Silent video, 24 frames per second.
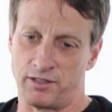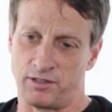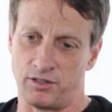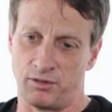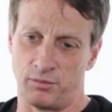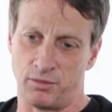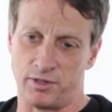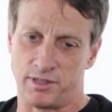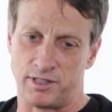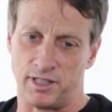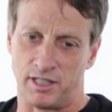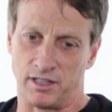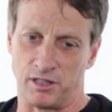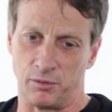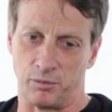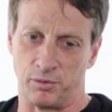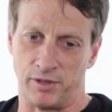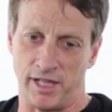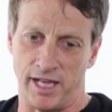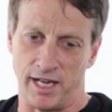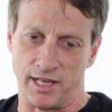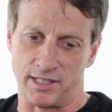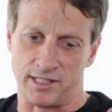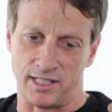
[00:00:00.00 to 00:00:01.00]
it's almost like the
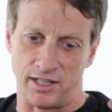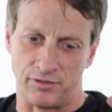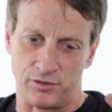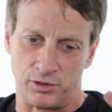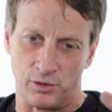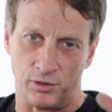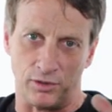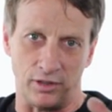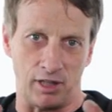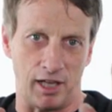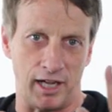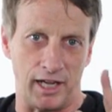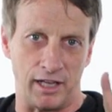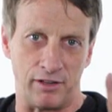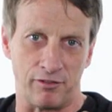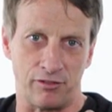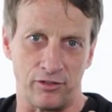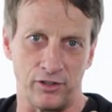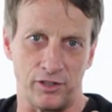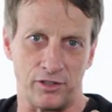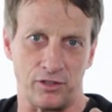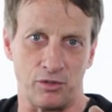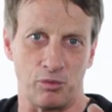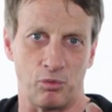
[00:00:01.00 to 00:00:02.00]
planets have to align
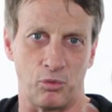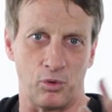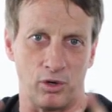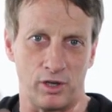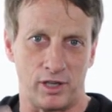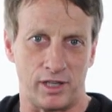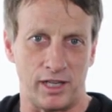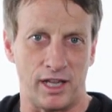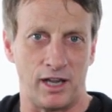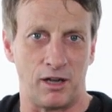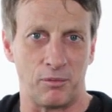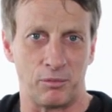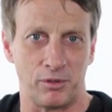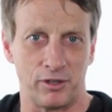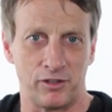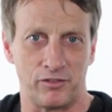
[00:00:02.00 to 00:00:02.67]
for it to work out